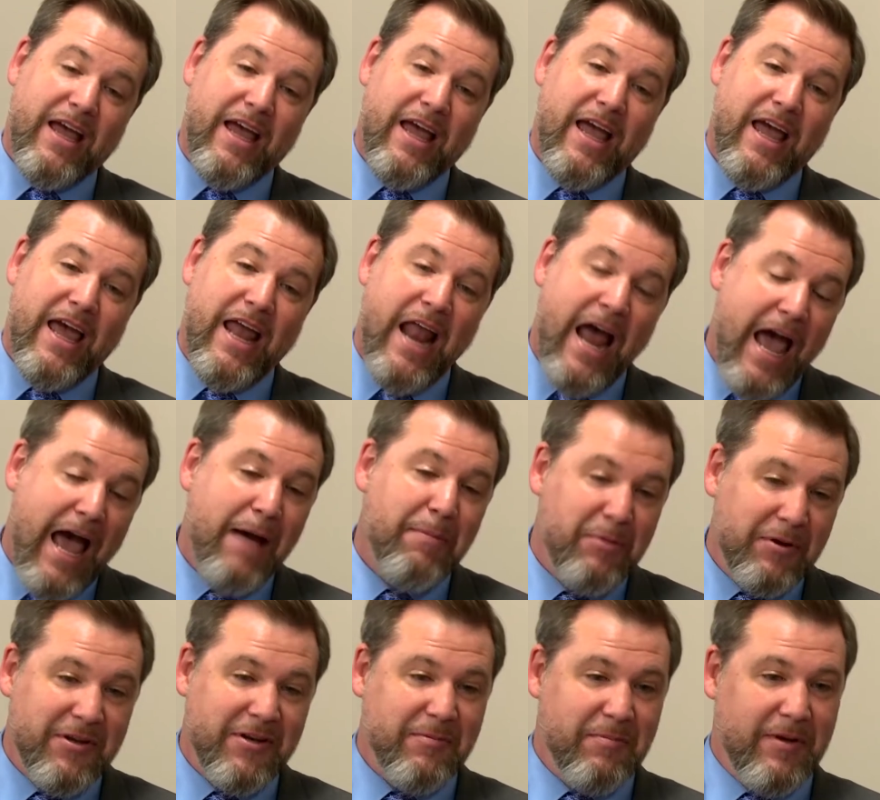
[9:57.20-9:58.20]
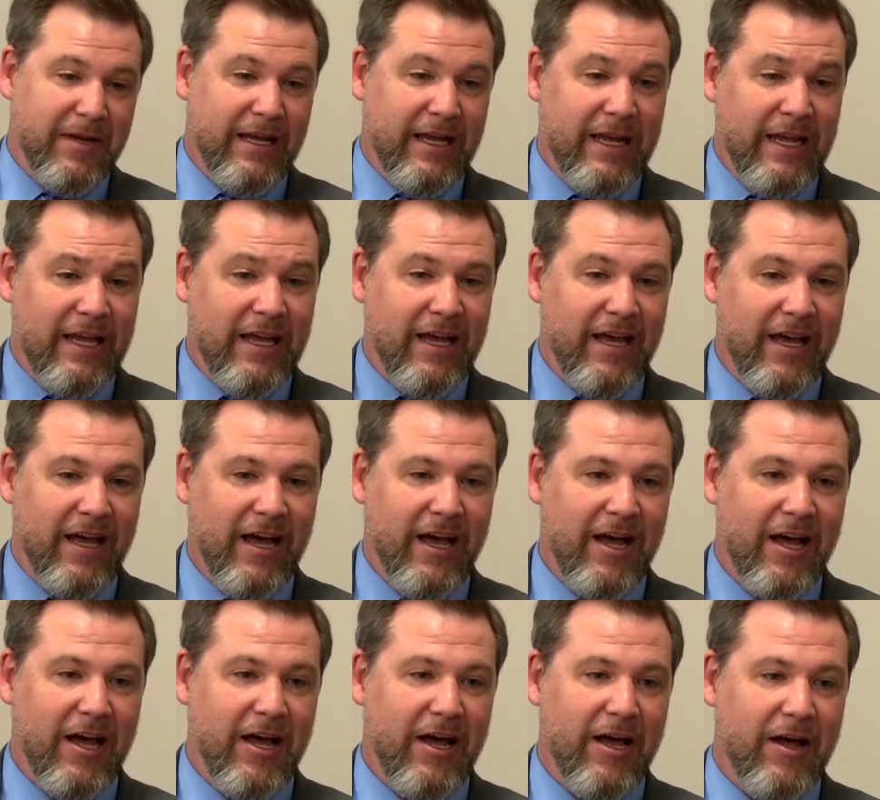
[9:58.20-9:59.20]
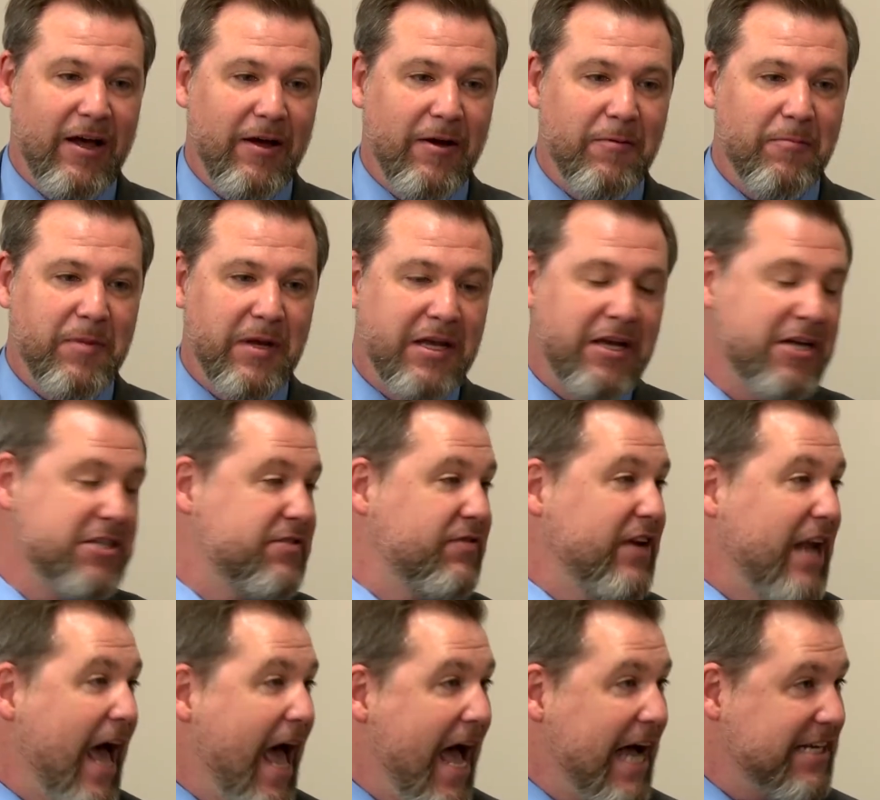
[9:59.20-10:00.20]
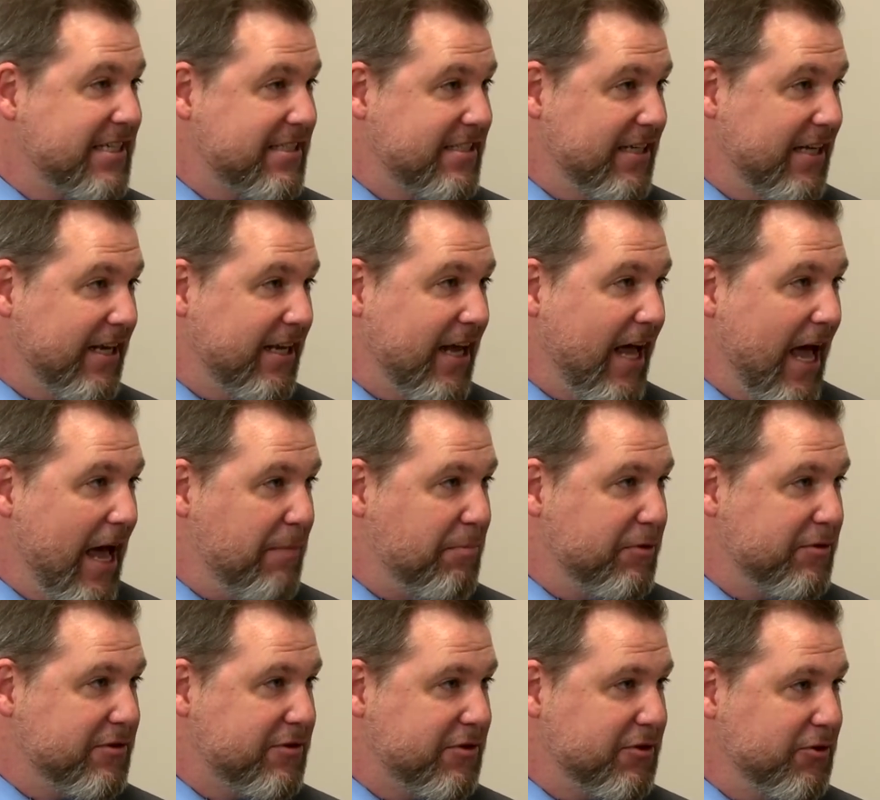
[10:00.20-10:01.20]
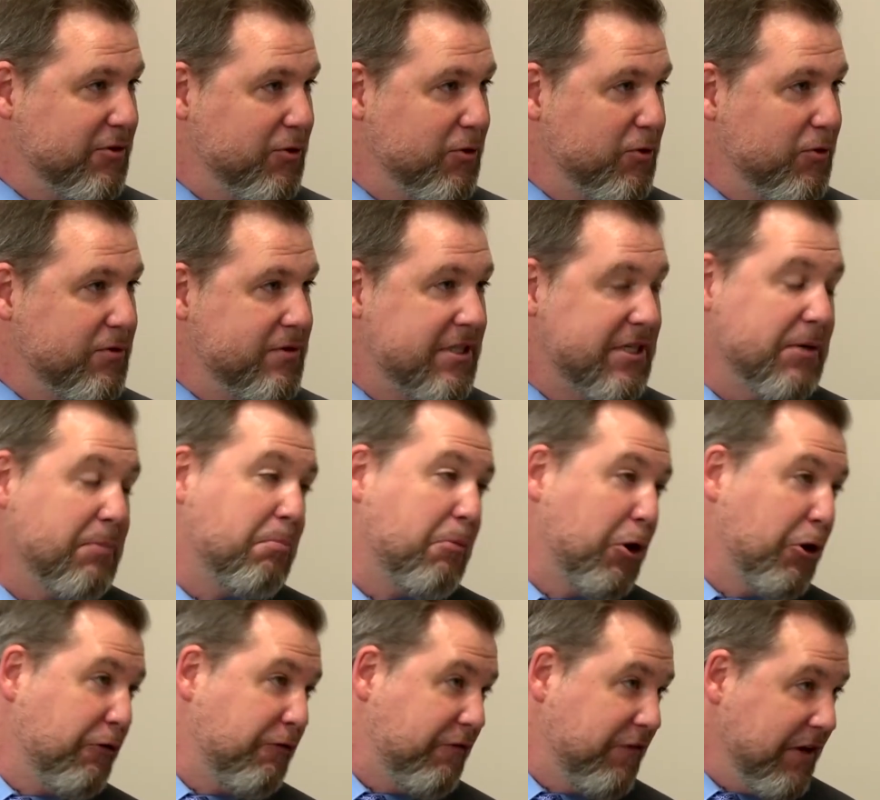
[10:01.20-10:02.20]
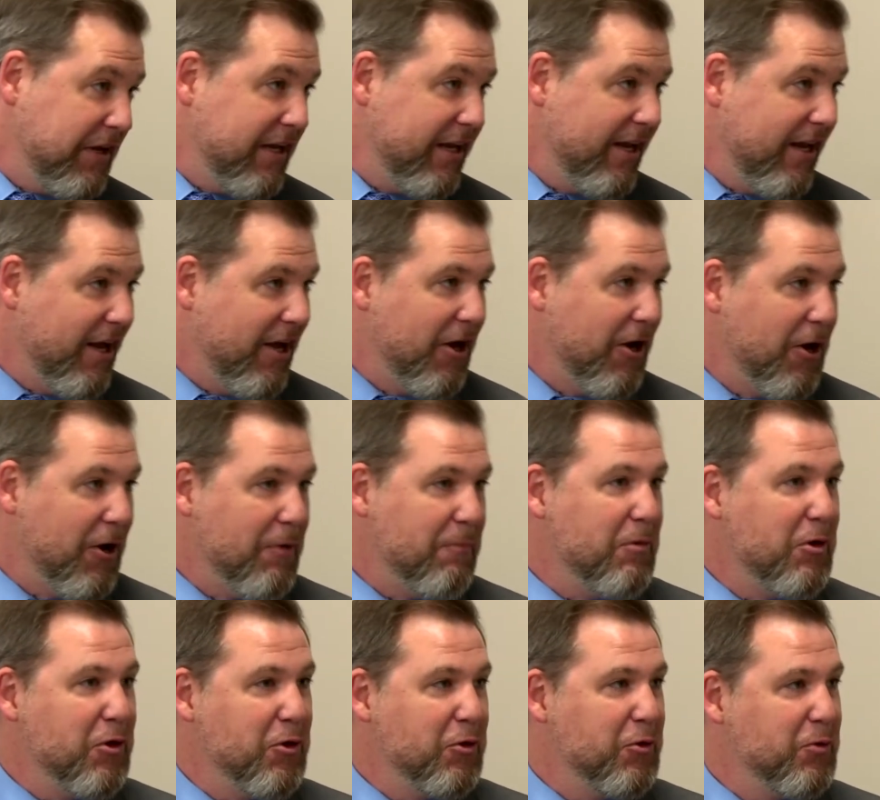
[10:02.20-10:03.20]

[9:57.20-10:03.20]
It happened to be because of an accident happened to Tim Murphy, who